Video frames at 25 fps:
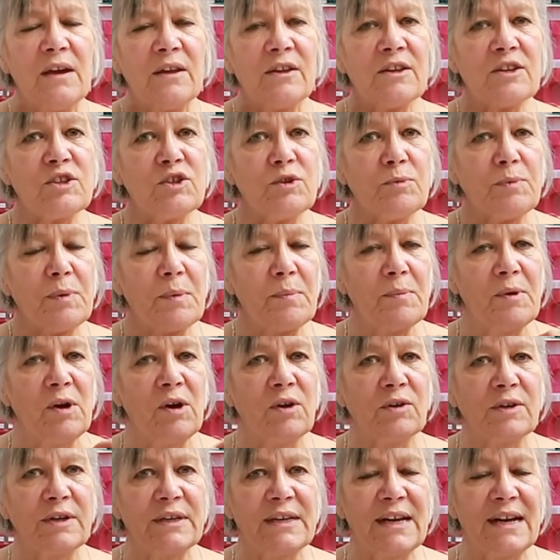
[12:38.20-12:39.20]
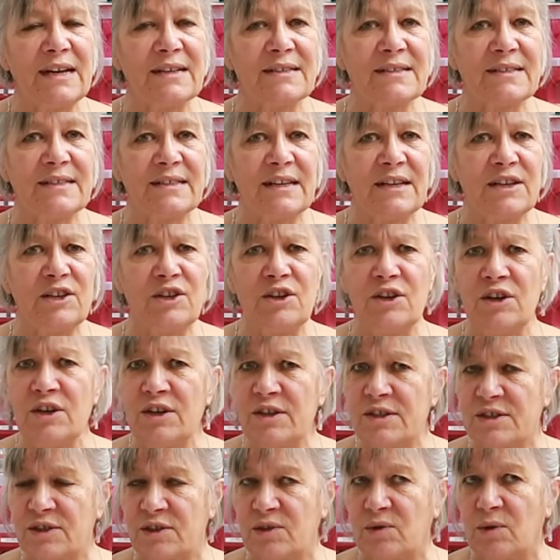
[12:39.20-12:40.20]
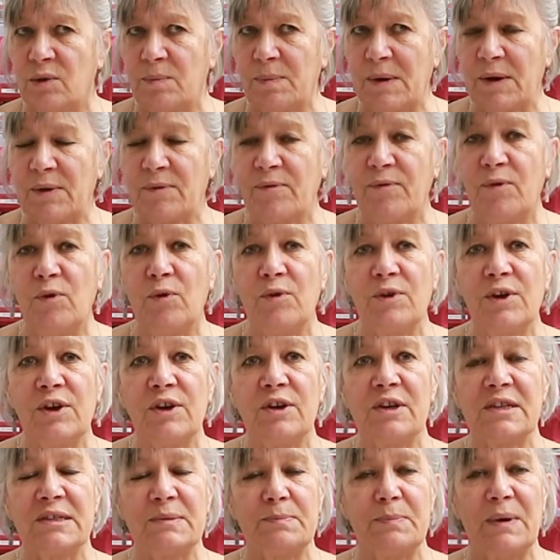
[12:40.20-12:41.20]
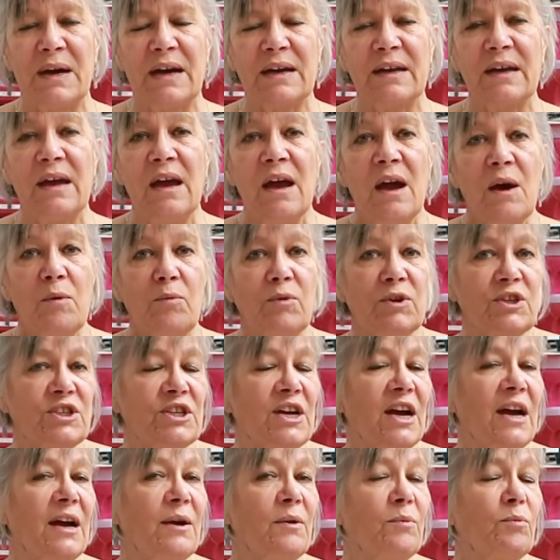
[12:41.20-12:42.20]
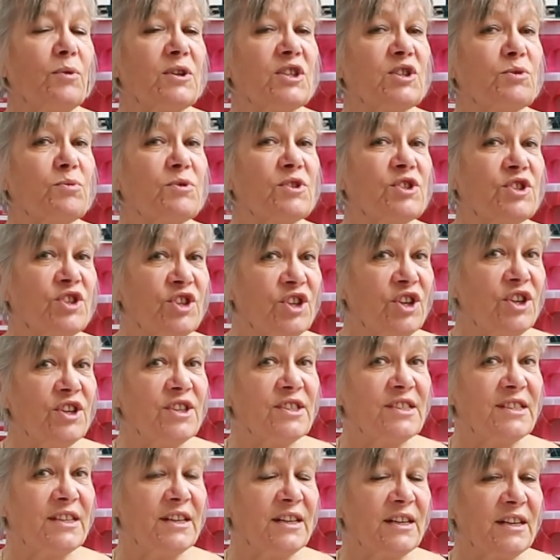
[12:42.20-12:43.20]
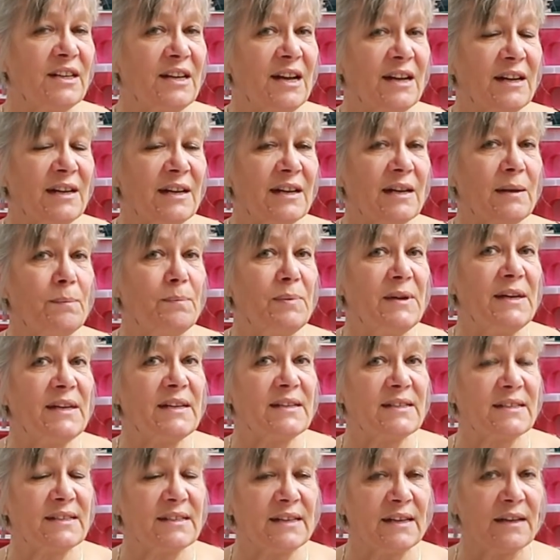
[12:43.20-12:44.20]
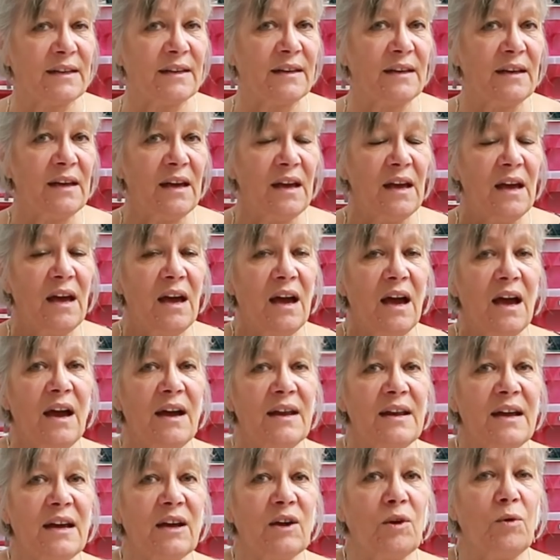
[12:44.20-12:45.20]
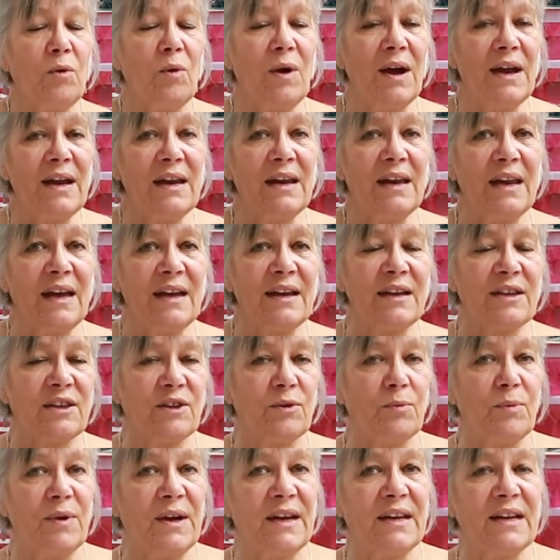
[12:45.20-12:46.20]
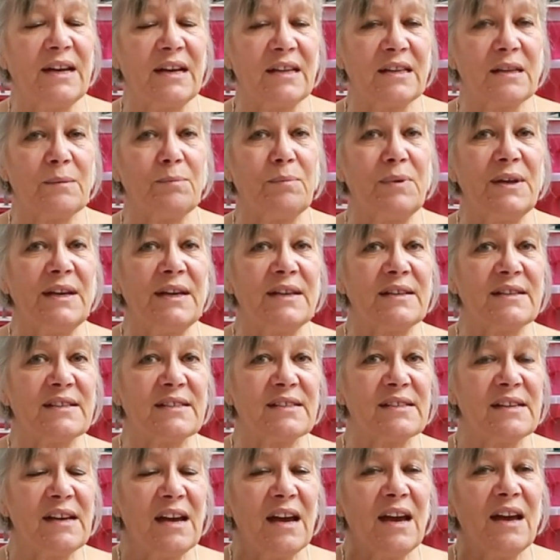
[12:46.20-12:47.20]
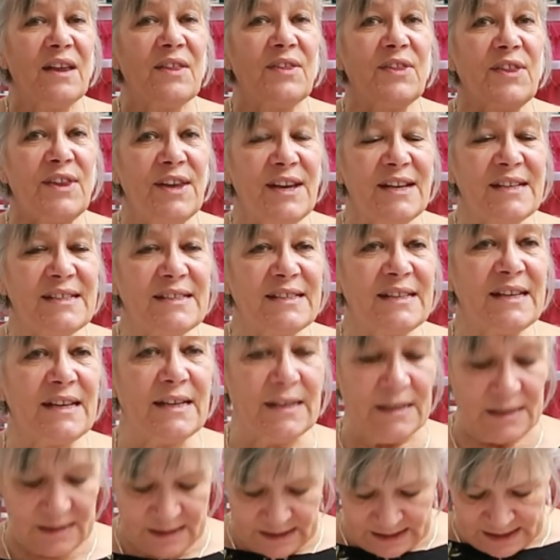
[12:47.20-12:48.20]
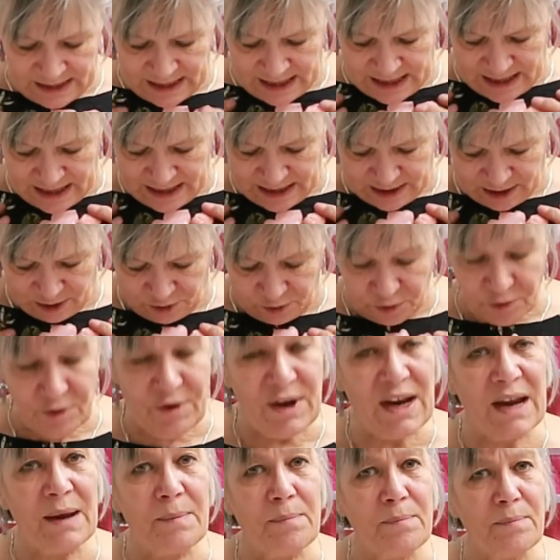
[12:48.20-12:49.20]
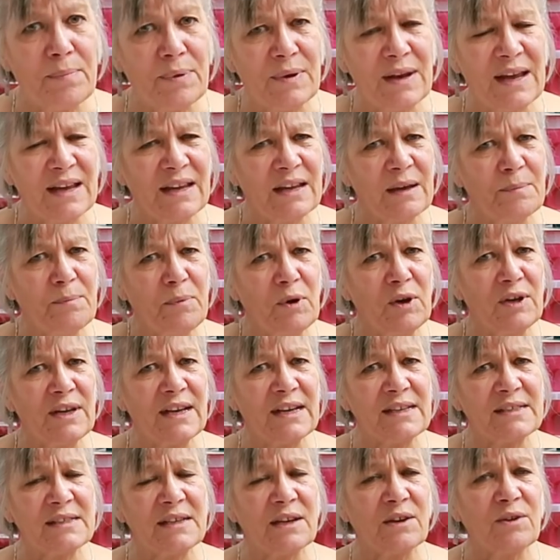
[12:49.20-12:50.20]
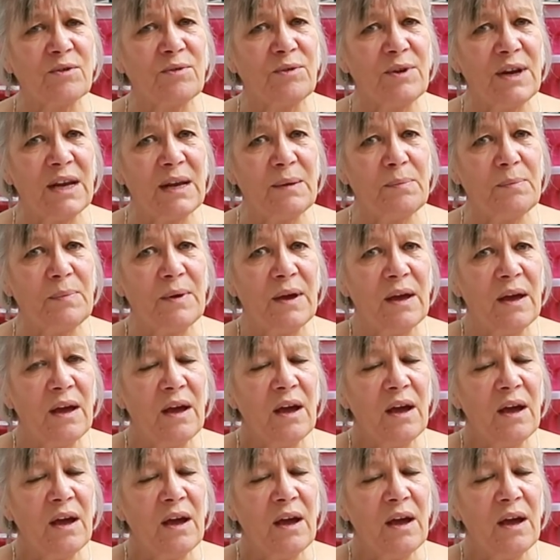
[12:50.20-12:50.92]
the supermarket Asda, years ago, about 4 years back, which was jersey, and it had little pleats in, and I quite liked the way it had the pleats. This is a crepe, like a polyester crepe.